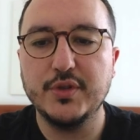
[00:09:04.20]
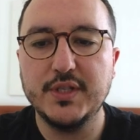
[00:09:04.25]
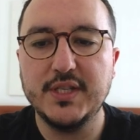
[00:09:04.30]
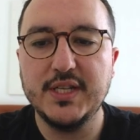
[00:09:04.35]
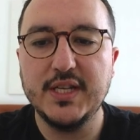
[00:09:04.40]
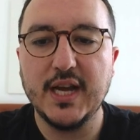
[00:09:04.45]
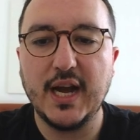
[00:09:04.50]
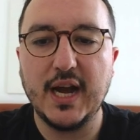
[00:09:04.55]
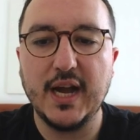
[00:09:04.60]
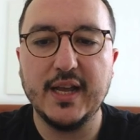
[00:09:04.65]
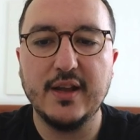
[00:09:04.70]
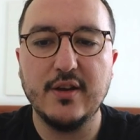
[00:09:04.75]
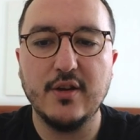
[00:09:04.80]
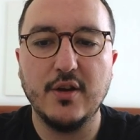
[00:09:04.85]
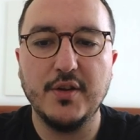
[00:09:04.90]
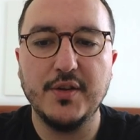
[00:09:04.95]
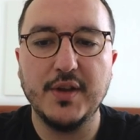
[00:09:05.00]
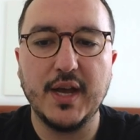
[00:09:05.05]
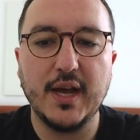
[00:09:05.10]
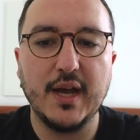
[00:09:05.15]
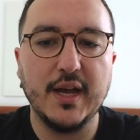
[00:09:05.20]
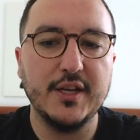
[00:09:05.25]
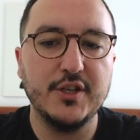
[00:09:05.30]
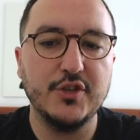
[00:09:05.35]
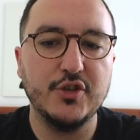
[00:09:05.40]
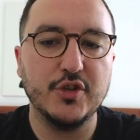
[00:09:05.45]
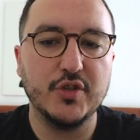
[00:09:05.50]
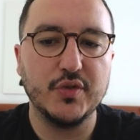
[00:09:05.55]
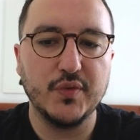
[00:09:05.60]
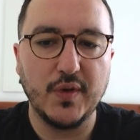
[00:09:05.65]
the icon I
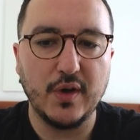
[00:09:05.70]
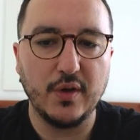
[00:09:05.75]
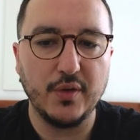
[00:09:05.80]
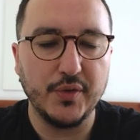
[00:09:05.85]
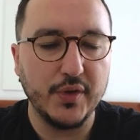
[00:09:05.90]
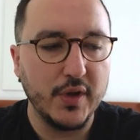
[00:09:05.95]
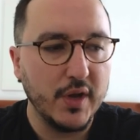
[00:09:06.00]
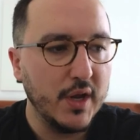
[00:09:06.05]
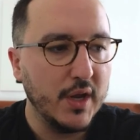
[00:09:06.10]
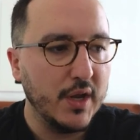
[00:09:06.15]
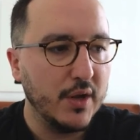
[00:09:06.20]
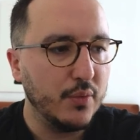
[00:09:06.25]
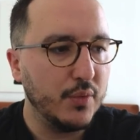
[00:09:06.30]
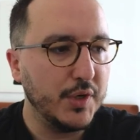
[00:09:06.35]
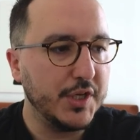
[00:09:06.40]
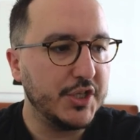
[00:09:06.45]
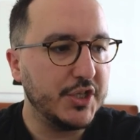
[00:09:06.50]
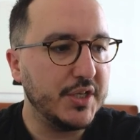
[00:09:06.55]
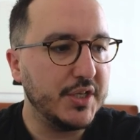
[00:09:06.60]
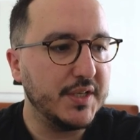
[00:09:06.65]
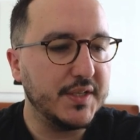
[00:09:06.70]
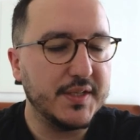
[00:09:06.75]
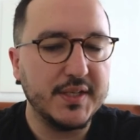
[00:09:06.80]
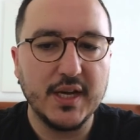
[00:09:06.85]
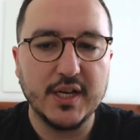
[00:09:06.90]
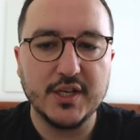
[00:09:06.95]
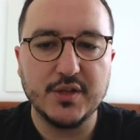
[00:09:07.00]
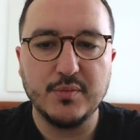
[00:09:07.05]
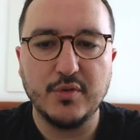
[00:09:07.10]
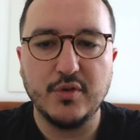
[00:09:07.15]
just found, which is
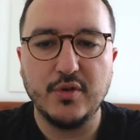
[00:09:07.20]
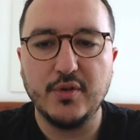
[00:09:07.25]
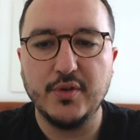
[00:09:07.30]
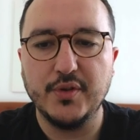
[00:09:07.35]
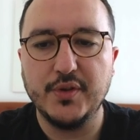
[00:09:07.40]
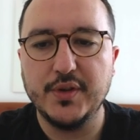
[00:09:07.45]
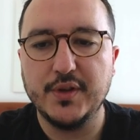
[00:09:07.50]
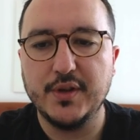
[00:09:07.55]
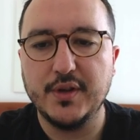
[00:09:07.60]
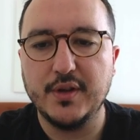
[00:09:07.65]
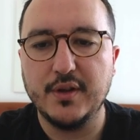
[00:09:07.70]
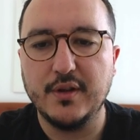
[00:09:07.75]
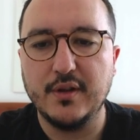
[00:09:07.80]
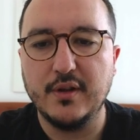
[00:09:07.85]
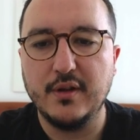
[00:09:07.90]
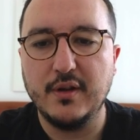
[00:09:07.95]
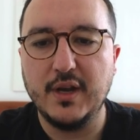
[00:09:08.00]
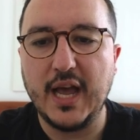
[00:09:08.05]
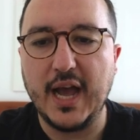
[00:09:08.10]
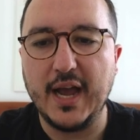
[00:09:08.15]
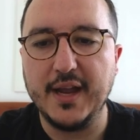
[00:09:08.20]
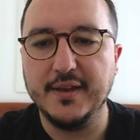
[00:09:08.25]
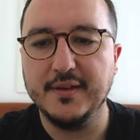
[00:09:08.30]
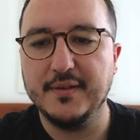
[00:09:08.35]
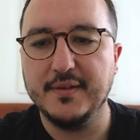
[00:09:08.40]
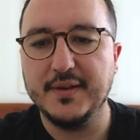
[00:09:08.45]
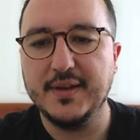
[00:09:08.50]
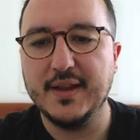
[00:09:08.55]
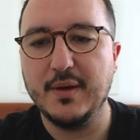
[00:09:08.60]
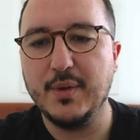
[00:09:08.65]
dashboard line.
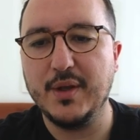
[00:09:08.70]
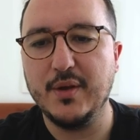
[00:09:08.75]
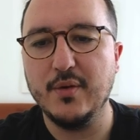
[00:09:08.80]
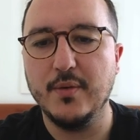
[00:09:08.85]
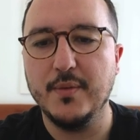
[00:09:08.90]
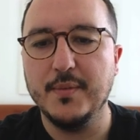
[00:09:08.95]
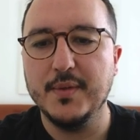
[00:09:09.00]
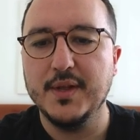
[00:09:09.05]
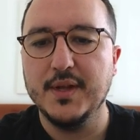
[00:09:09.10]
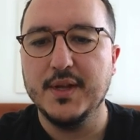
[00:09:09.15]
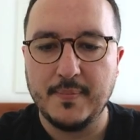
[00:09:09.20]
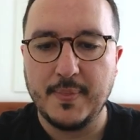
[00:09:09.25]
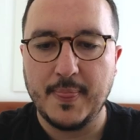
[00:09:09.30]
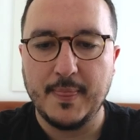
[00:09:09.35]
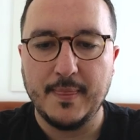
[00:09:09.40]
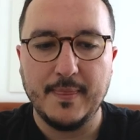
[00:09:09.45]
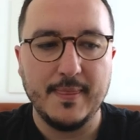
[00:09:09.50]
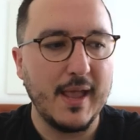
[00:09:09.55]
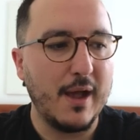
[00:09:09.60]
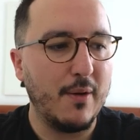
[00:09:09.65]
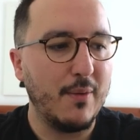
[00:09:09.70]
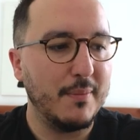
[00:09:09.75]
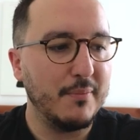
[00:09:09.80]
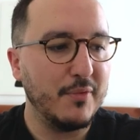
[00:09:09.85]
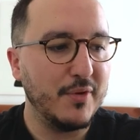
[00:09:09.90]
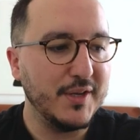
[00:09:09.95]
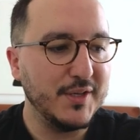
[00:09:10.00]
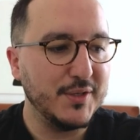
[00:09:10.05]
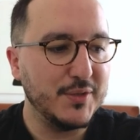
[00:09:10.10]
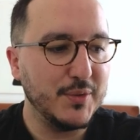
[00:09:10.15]
There we go. Now I'm
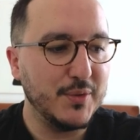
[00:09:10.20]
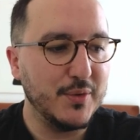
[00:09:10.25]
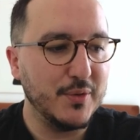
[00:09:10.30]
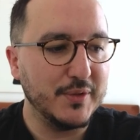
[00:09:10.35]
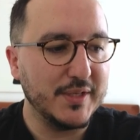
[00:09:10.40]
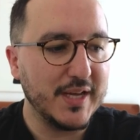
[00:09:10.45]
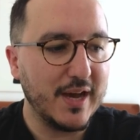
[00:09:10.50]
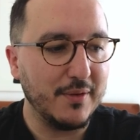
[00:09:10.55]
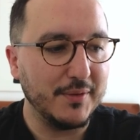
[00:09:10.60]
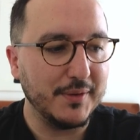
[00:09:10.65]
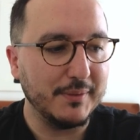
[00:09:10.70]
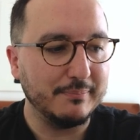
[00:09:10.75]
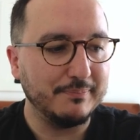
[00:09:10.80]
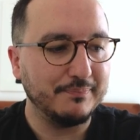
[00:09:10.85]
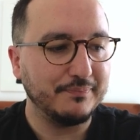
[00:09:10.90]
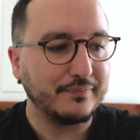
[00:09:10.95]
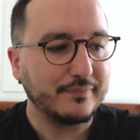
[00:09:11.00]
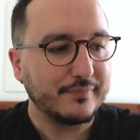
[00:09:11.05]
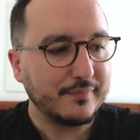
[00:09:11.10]
going to go down.